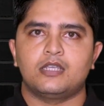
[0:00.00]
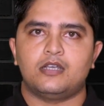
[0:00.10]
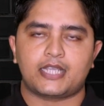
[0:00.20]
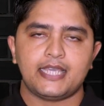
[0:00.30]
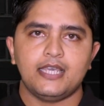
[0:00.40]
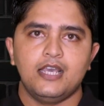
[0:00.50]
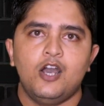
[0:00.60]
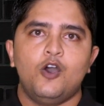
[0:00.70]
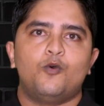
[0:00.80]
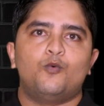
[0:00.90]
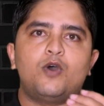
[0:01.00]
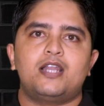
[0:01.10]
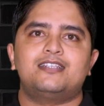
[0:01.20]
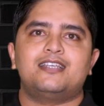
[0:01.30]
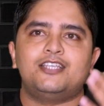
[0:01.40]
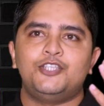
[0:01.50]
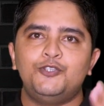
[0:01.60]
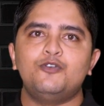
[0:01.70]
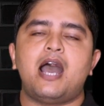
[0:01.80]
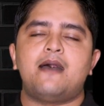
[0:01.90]
Okay, what
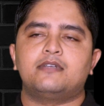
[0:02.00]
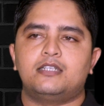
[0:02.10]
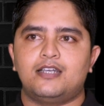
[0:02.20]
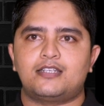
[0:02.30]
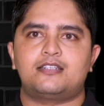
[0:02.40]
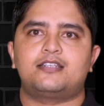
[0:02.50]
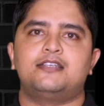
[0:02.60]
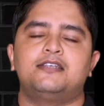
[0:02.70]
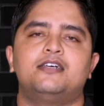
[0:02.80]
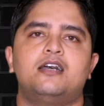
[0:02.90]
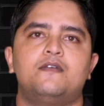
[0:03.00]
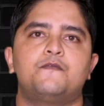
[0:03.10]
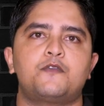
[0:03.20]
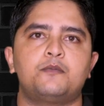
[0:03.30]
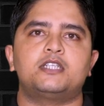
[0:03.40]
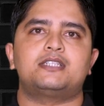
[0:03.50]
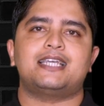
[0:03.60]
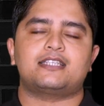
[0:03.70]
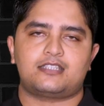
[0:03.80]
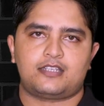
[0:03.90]
you have got from the
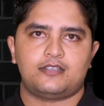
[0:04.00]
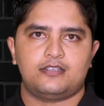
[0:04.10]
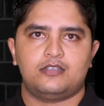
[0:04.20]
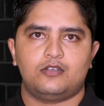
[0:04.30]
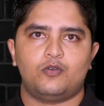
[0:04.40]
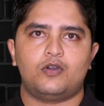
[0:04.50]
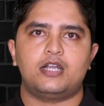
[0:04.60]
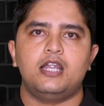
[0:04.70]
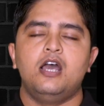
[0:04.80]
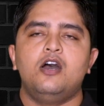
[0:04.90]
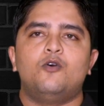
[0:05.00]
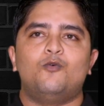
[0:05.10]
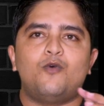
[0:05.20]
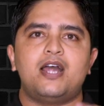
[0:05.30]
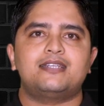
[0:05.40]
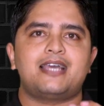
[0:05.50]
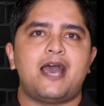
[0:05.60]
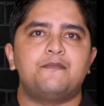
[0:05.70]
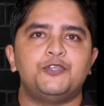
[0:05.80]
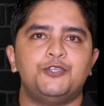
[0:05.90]
text, or what
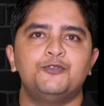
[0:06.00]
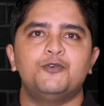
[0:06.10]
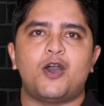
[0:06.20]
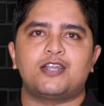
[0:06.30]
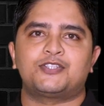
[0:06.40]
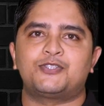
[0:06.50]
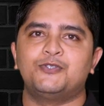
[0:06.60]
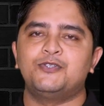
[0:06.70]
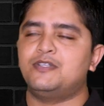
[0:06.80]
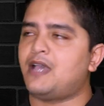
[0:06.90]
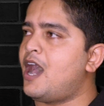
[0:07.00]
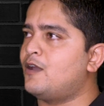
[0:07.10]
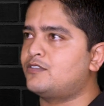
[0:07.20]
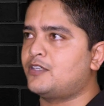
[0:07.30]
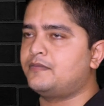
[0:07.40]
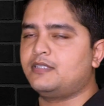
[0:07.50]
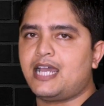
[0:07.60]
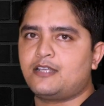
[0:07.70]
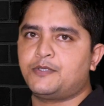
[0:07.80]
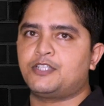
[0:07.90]
have you understood out of
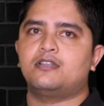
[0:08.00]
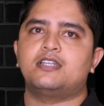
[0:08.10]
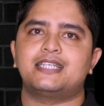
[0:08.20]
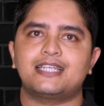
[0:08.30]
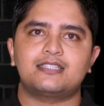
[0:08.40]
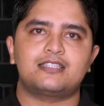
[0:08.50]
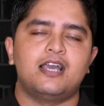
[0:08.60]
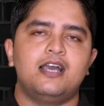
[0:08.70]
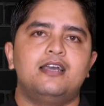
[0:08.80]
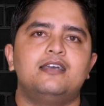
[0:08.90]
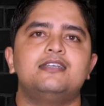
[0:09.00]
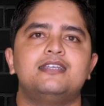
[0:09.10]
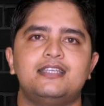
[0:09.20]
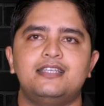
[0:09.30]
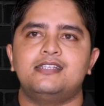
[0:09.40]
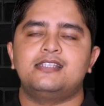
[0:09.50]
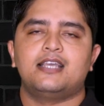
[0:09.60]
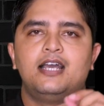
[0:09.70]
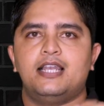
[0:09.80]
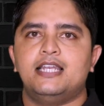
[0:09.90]
that particular text is
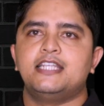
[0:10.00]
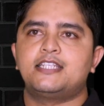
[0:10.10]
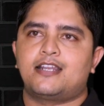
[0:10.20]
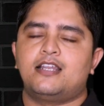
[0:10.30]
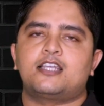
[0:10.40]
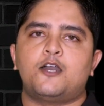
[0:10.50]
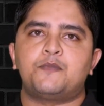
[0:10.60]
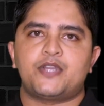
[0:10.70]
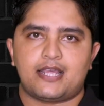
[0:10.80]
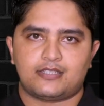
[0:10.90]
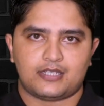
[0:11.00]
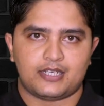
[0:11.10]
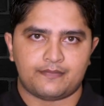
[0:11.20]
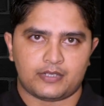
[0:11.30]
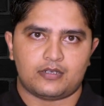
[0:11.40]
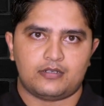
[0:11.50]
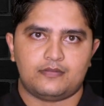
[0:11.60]
literal comprehension level.